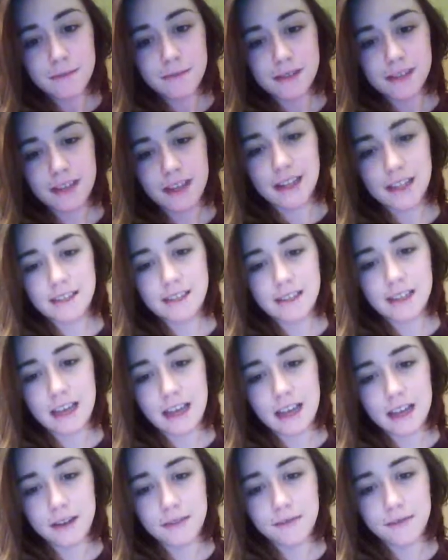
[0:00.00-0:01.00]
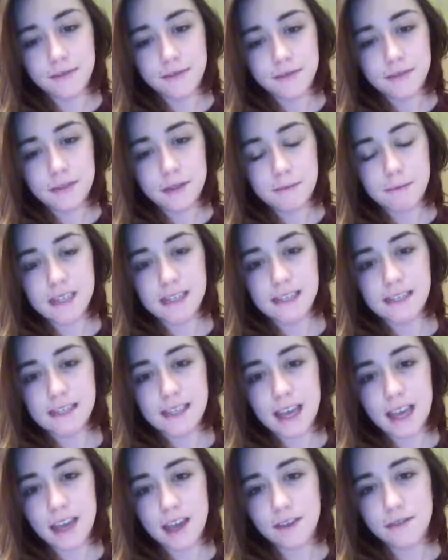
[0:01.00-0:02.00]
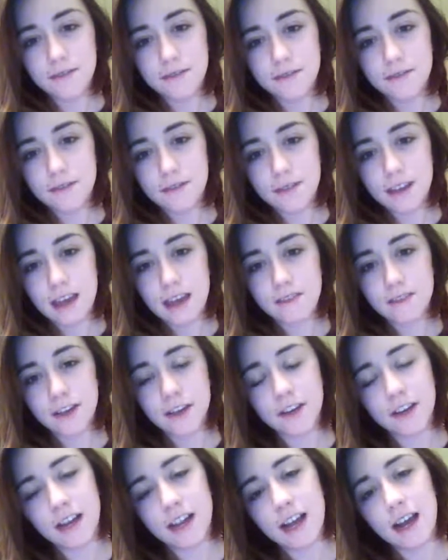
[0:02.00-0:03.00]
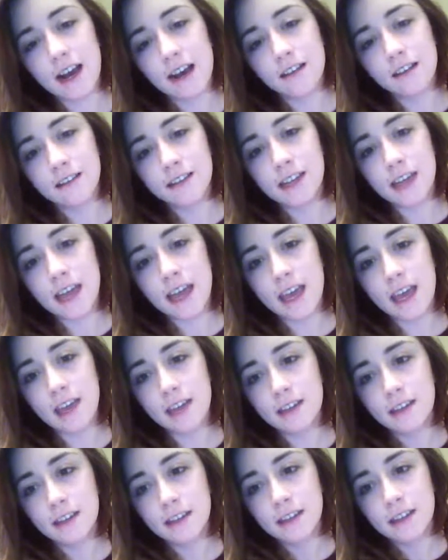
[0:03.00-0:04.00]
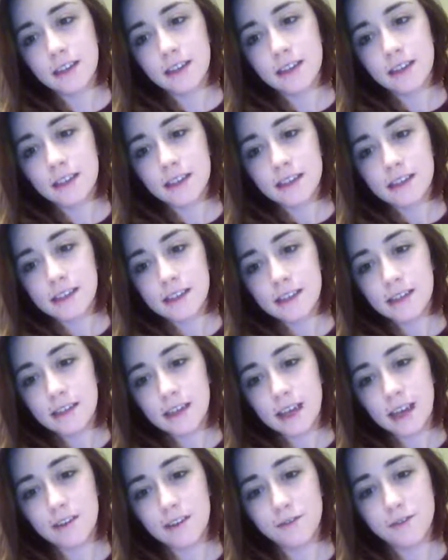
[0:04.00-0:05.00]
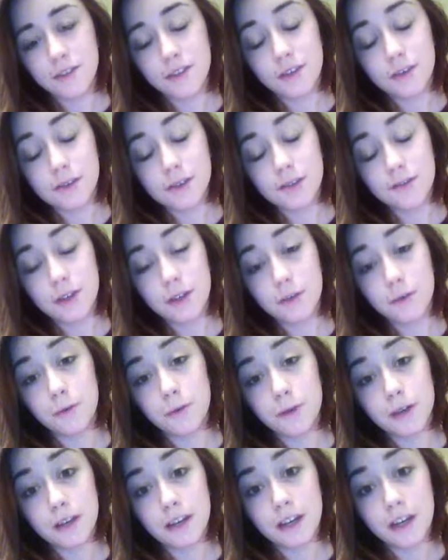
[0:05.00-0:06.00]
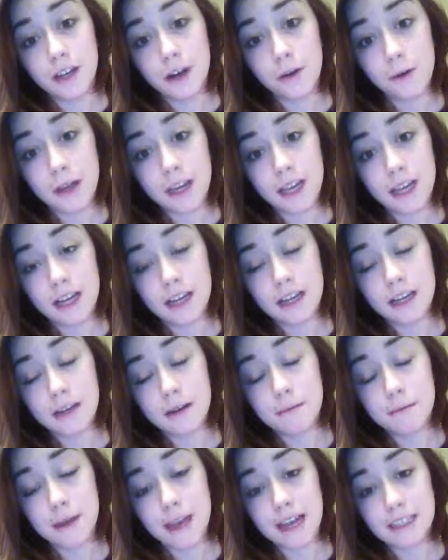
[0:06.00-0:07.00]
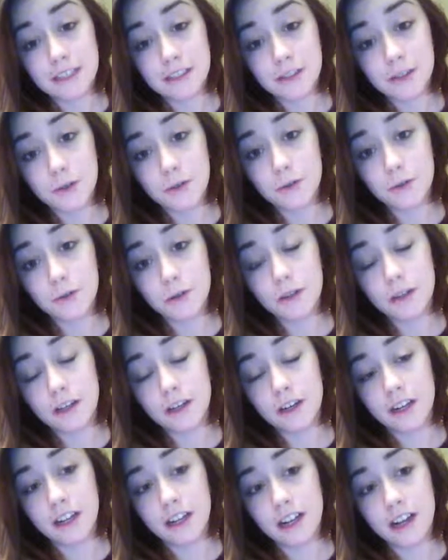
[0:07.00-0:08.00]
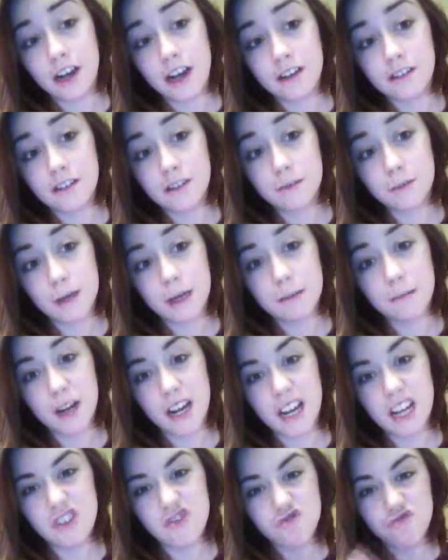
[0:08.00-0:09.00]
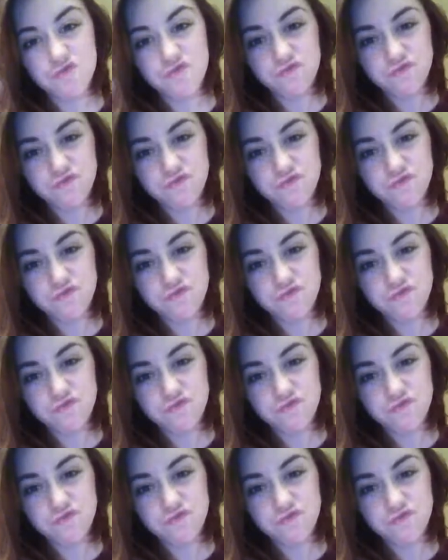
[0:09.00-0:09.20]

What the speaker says: Besides that, be safe, have a great holiday, and for those of you going back to school and are getting off spring break,